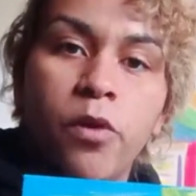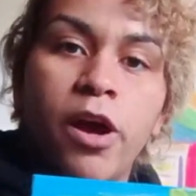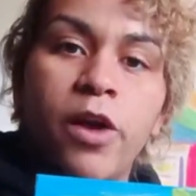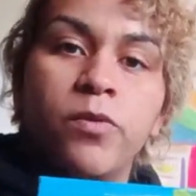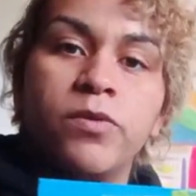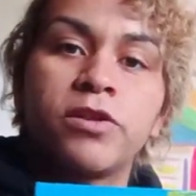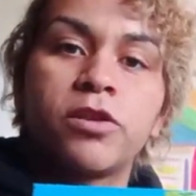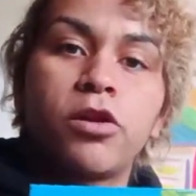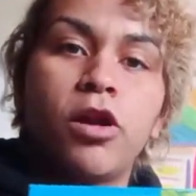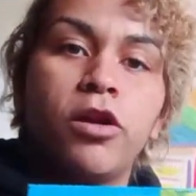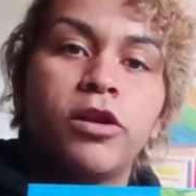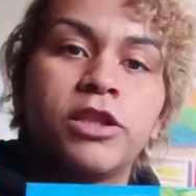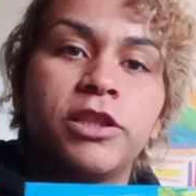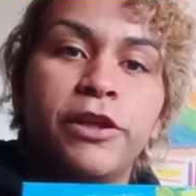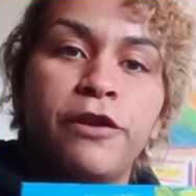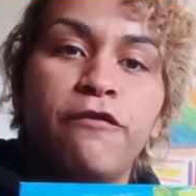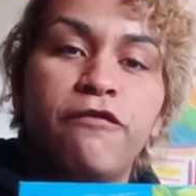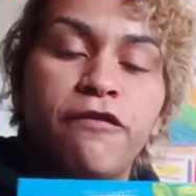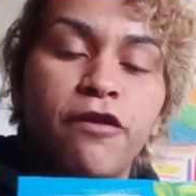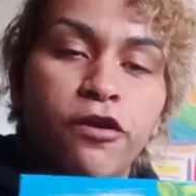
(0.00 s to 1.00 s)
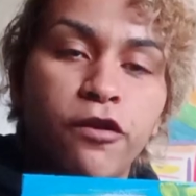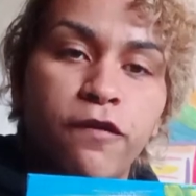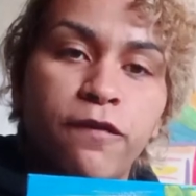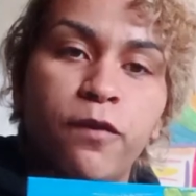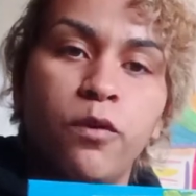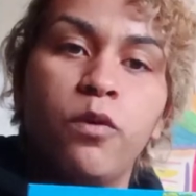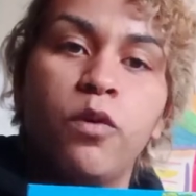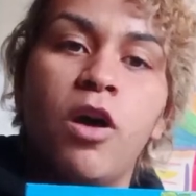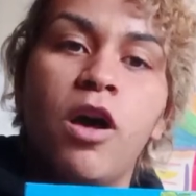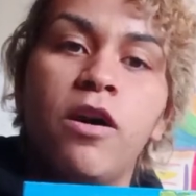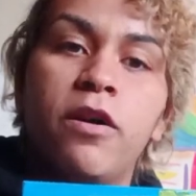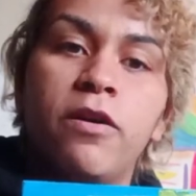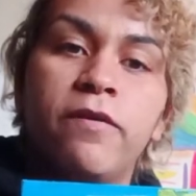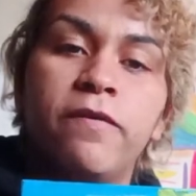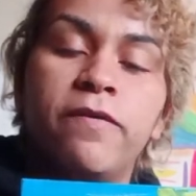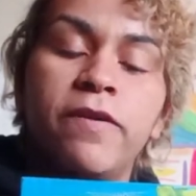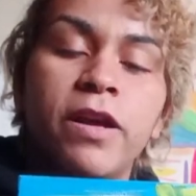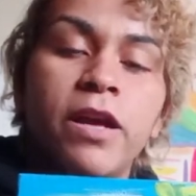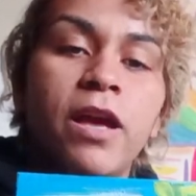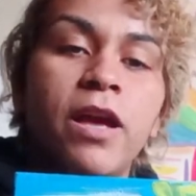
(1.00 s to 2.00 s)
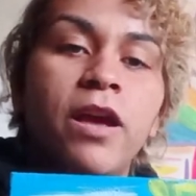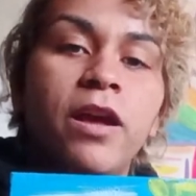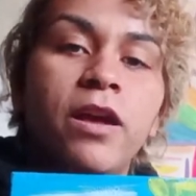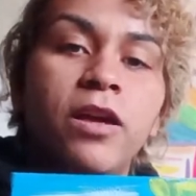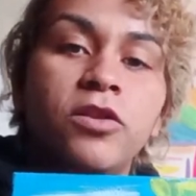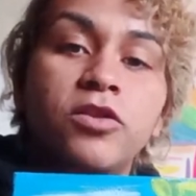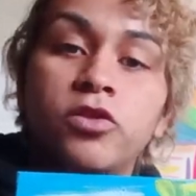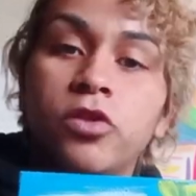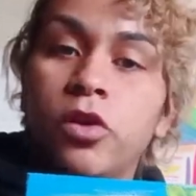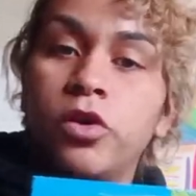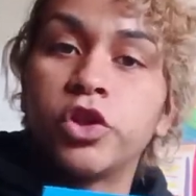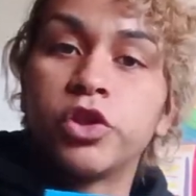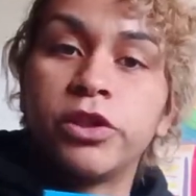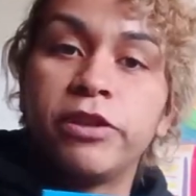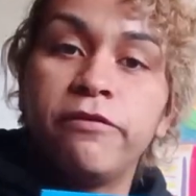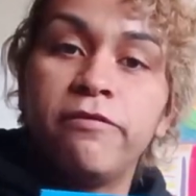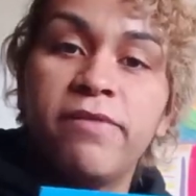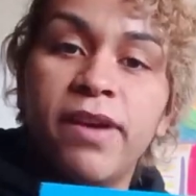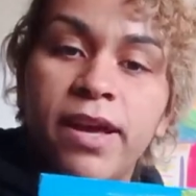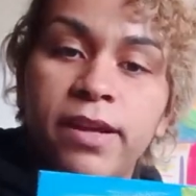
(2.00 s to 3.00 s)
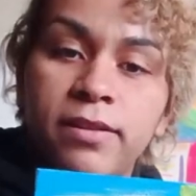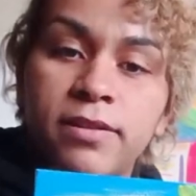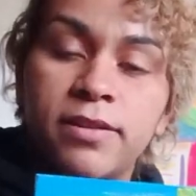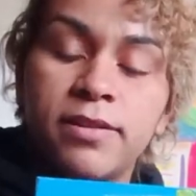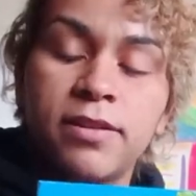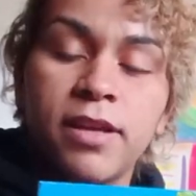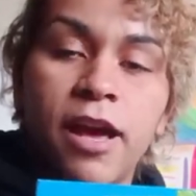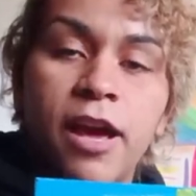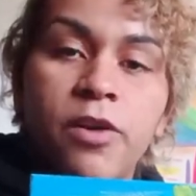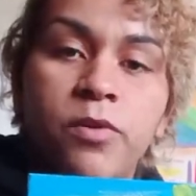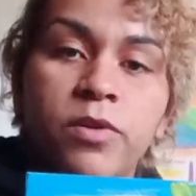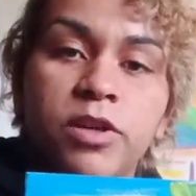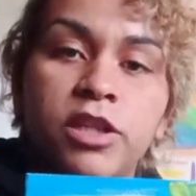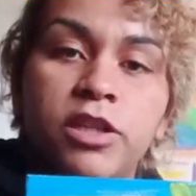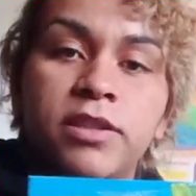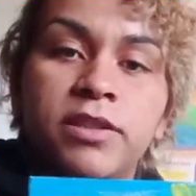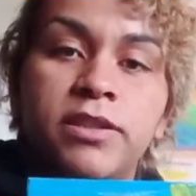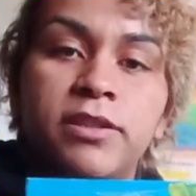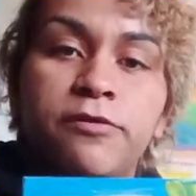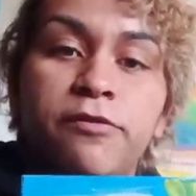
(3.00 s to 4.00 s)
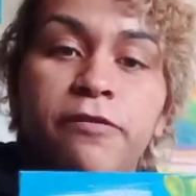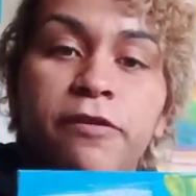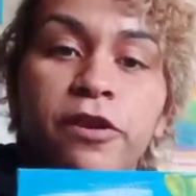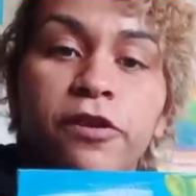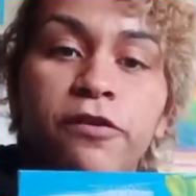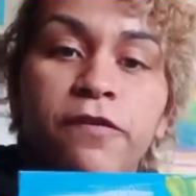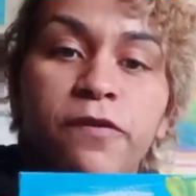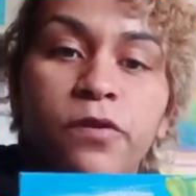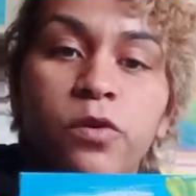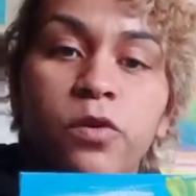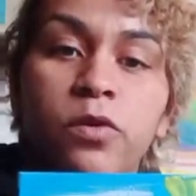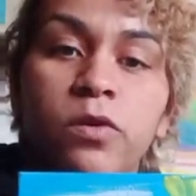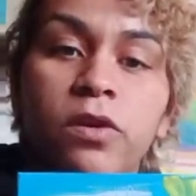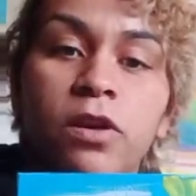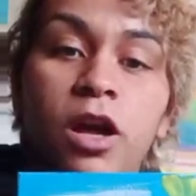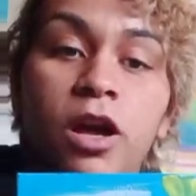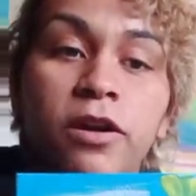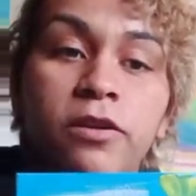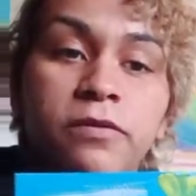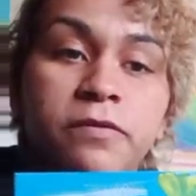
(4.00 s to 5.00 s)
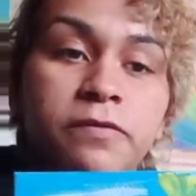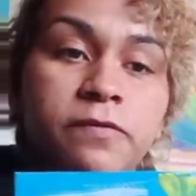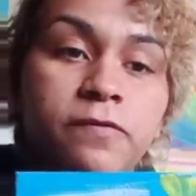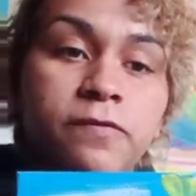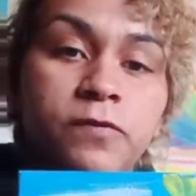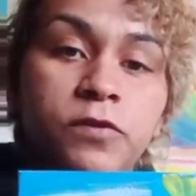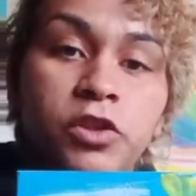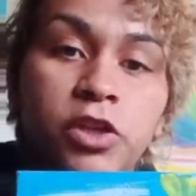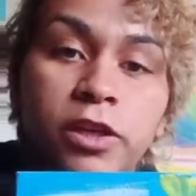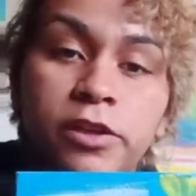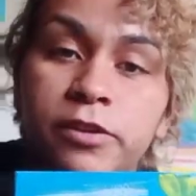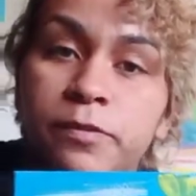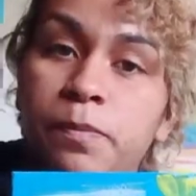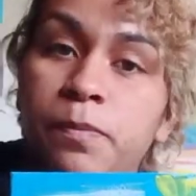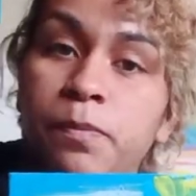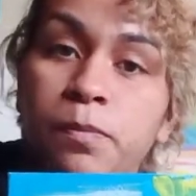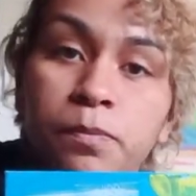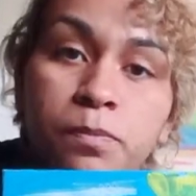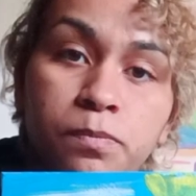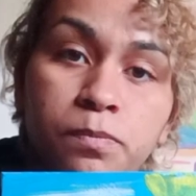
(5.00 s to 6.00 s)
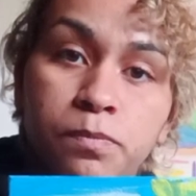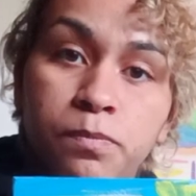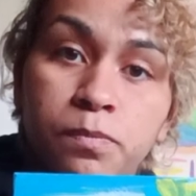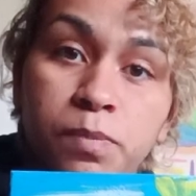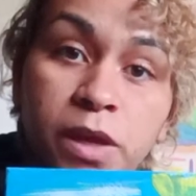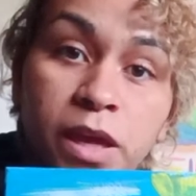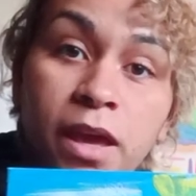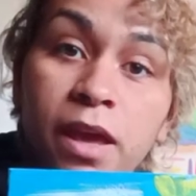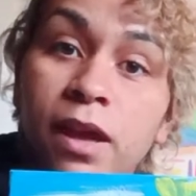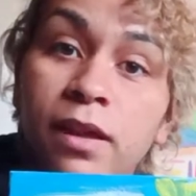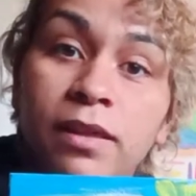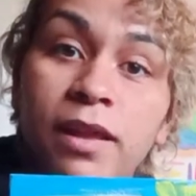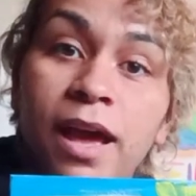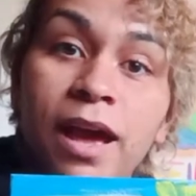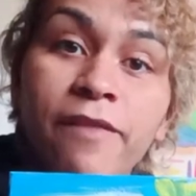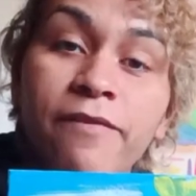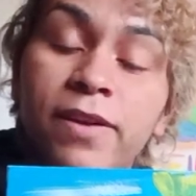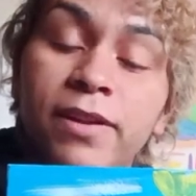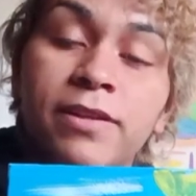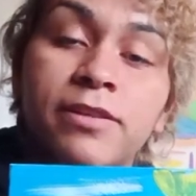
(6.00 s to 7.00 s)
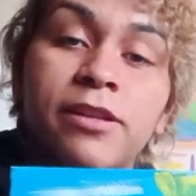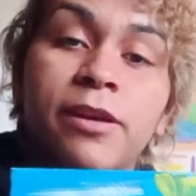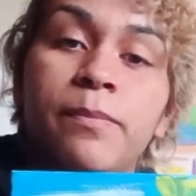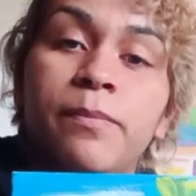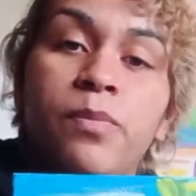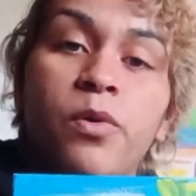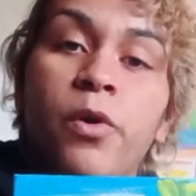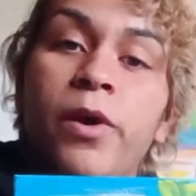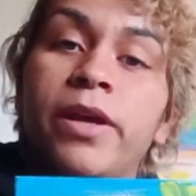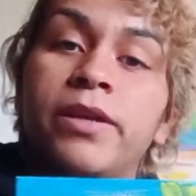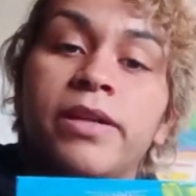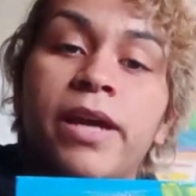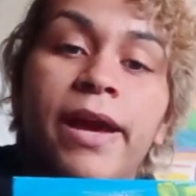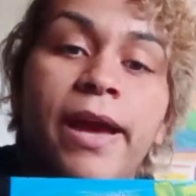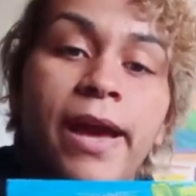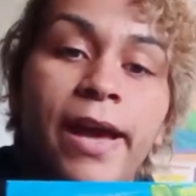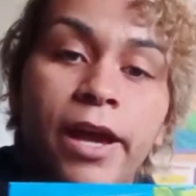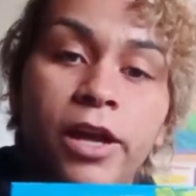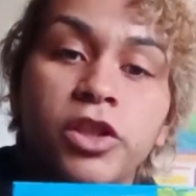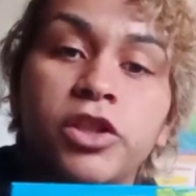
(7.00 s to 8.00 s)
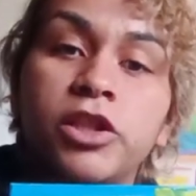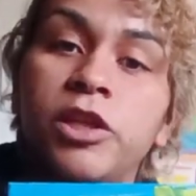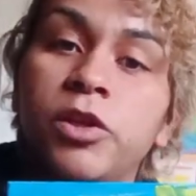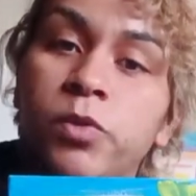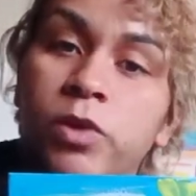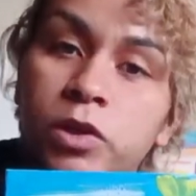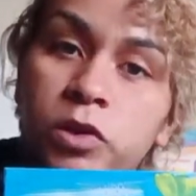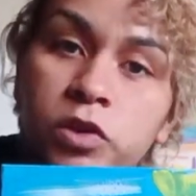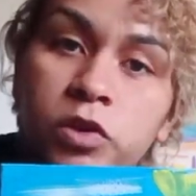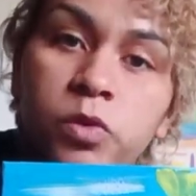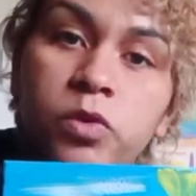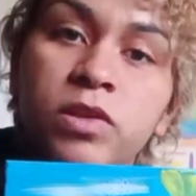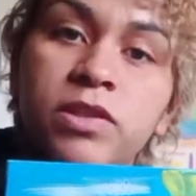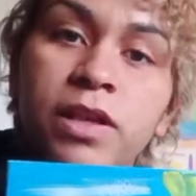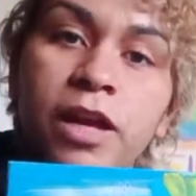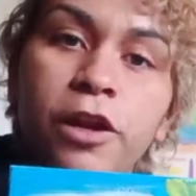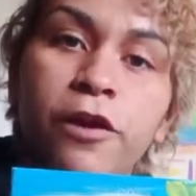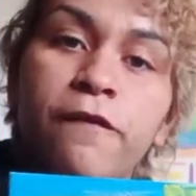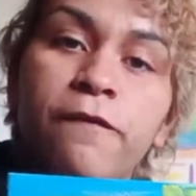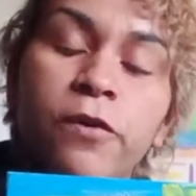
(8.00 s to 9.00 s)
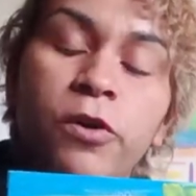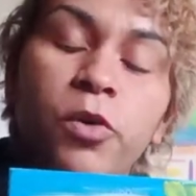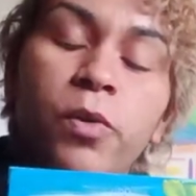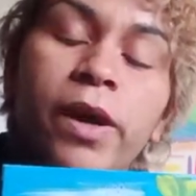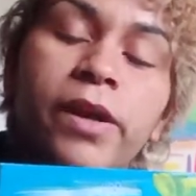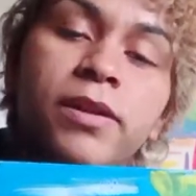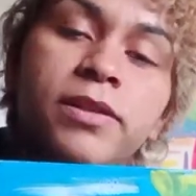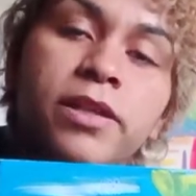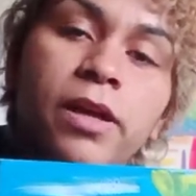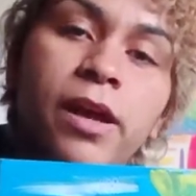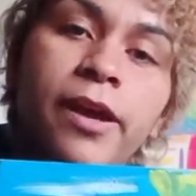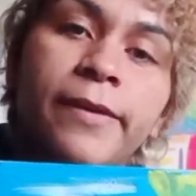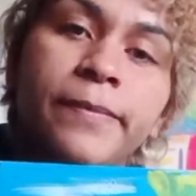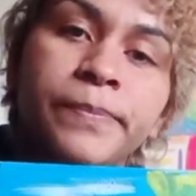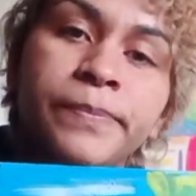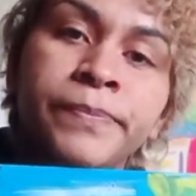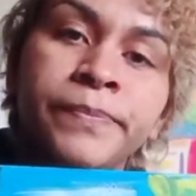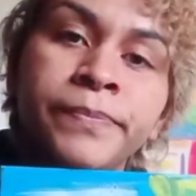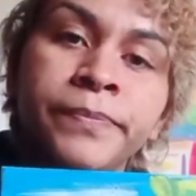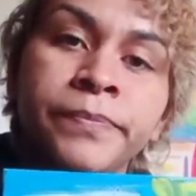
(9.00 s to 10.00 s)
I was constantly fearful of social events. I was fearful of just being alive at some point. I actually was suicidal for quite a time.